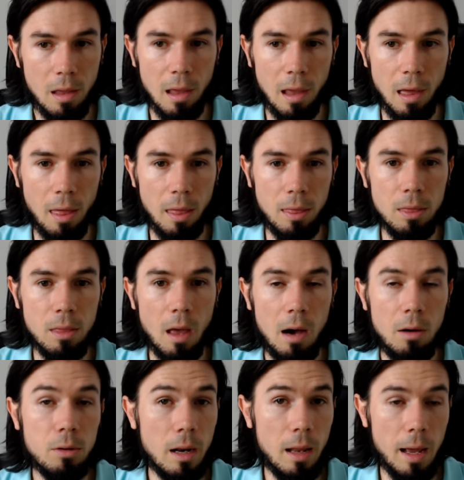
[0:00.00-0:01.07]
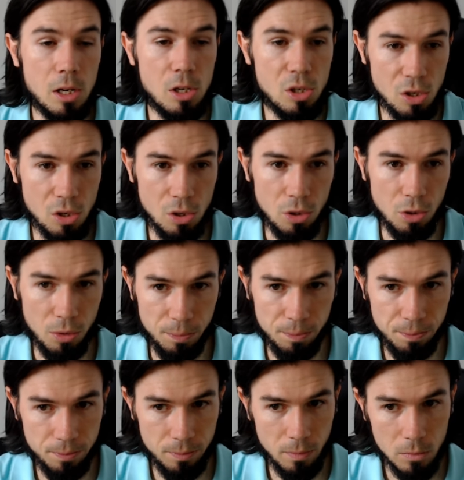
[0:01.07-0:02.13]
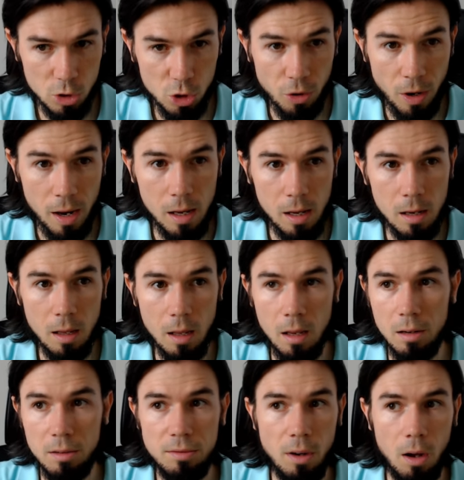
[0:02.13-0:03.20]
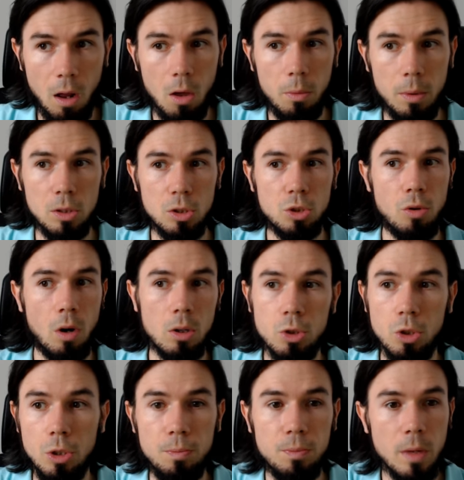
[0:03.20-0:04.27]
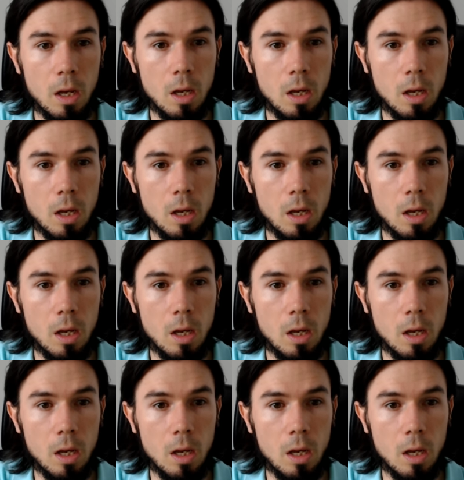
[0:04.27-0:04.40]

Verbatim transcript: and I would like to trade in the following structure